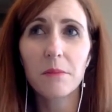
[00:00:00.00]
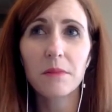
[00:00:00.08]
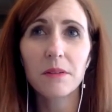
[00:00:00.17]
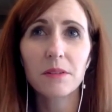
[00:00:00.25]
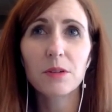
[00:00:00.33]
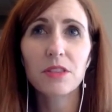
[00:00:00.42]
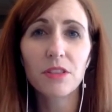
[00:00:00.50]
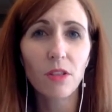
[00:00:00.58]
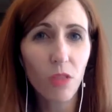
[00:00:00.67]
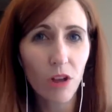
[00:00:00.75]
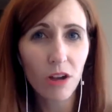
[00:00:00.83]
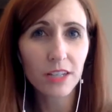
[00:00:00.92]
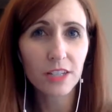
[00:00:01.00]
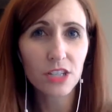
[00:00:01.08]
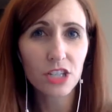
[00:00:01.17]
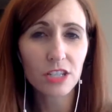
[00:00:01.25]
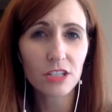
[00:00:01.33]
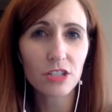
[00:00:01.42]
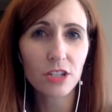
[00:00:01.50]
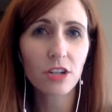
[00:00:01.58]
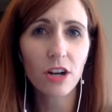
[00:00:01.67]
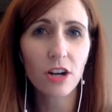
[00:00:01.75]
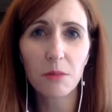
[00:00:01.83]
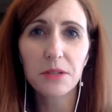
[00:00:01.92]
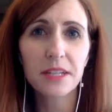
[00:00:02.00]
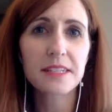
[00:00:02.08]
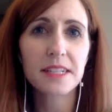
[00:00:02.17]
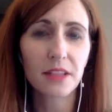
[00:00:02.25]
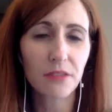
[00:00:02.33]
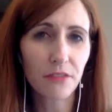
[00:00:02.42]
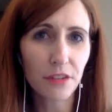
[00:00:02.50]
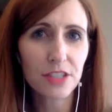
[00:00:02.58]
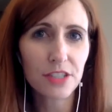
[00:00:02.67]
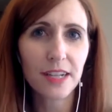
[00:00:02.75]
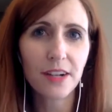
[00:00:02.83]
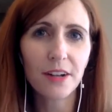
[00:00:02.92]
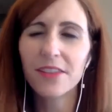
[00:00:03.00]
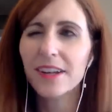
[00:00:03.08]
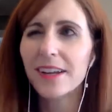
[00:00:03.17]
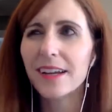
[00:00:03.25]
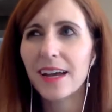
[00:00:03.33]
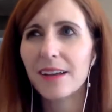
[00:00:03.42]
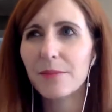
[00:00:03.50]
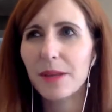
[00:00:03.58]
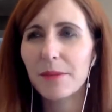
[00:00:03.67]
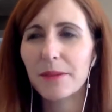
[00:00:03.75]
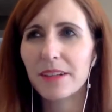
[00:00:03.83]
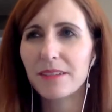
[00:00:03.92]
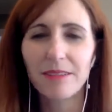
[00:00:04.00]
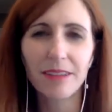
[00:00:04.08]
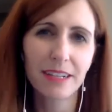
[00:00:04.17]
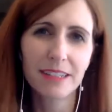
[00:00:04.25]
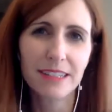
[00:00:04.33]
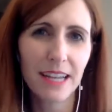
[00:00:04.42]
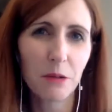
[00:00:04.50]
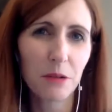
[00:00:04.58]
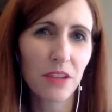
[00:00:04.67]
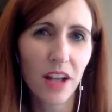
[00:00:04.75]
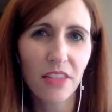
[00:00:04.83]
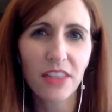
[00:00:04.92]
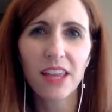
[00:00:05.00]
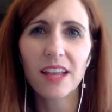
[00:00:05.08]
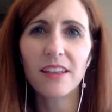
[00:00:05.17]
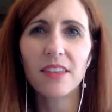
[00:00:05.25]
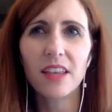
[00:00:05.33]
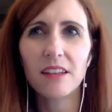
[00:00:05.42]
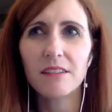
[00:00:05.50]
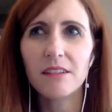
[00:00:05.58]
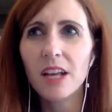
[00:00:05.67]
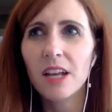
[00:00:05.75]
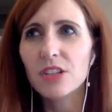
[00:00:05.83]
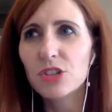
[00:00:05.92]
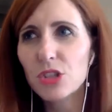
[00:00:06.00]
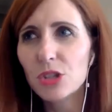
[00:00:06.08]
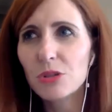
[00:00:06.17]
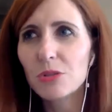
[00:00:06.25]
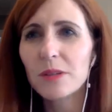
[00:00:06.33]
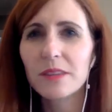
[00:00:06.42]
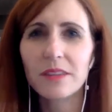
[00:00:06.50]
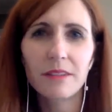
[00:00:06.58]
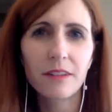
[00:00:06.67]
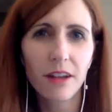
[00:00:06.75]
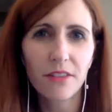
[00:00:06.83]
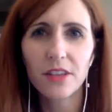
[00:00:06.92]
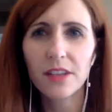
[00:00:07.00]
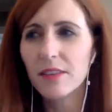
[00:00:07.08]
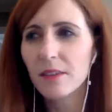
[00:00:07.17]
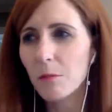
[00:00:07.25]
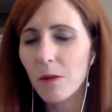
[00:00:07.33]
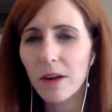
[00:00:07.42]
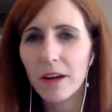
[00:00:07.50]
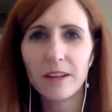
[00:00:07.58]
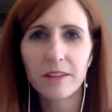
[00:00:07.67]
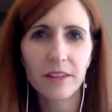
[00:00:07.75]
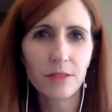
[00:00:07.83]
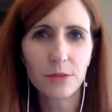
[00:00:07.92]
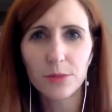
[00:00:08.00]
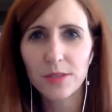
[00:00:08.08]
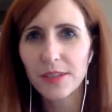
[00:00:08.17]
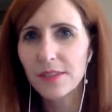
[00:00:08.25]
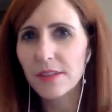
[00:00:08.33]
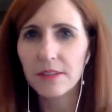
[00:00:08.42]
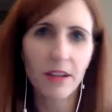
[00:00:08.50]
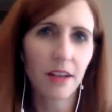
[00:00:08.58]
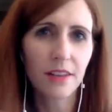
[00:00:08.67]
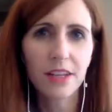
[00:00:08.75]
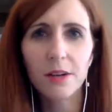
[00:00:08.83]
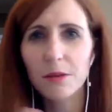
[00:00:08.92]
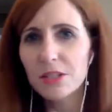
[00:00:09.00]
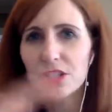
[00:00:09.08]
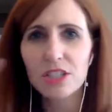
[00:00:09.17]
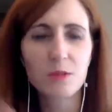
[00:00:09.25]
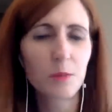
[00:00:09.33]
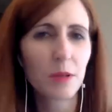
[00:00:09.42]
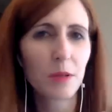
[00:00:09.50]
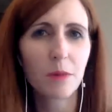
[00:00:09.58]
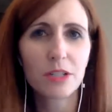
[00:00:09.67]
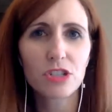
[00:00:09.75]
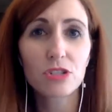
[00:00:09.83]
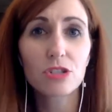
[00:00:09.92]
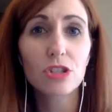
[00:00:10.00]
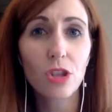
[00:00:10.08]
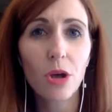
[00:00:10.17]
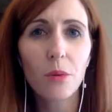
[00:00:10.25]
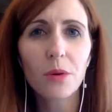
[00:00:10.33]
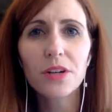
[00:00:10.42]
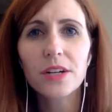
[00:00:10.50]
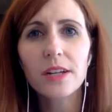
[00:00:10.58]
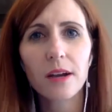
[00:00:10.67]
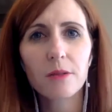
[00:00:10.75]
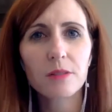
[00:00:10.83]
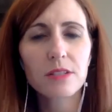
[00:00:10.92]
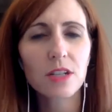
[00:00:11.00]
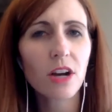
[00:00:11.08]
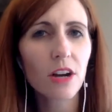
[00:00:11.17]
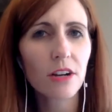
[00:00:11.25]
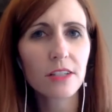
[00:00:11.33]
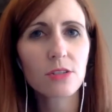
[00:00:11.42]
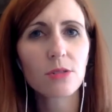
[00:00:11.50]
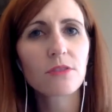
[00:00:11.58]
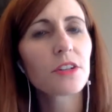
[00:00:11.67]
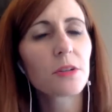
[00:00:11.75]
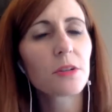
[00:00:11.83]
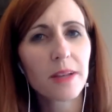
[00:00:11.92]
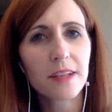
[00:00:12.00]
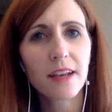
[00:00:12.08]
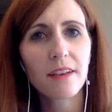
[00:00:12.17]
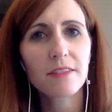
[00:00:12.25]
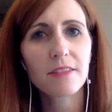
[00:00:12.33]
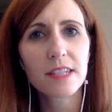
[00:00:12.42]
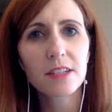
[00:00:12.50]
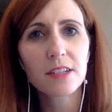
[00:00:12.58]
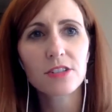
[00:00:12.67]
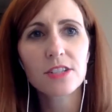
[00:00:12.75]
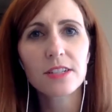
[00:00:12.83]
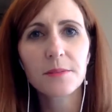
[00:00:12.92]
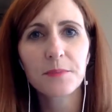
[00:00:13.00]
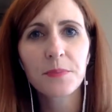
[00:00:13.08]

with the launch, it took a couple of days to get the first sale. Then I had maybe like a day with nothing, and then 2, and then nothing, and then 1, and then 3, and then nothing. You know, it's just been much slower. And I was talking to a friend of mine, Kevin Sanderson,